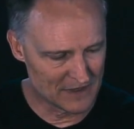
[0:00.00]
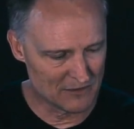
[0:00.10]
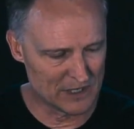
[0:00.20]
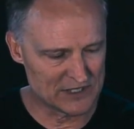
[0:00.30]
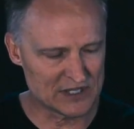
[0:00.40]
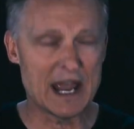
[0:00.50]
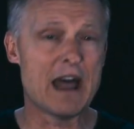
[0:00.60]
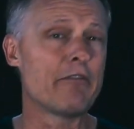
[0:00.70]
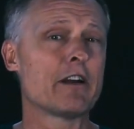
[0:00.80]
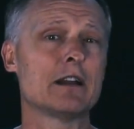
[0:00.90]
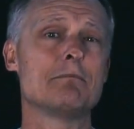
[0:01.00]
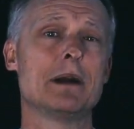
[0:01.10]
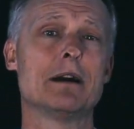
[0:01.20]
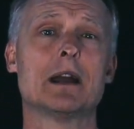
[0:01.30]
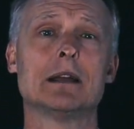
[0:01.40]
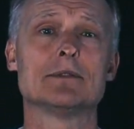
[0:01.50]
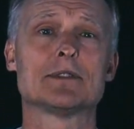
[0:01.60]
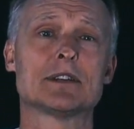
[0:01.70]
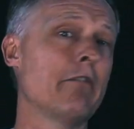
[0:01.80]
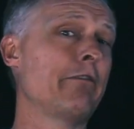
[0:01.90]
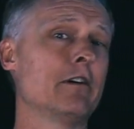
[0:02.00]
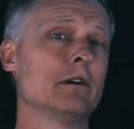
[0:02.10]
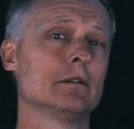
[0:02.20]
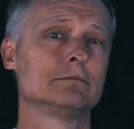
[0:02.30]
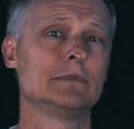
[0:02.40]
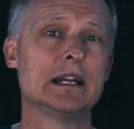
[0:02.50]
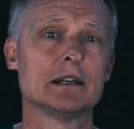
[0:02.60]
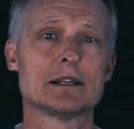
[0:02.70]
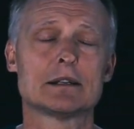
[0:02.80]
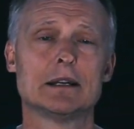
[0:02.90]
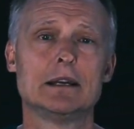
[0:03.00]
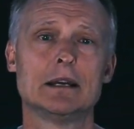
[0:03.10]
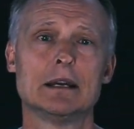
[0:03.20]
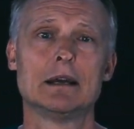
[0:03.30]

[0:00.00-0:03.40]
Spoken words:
We see African Americans suffer needlessly.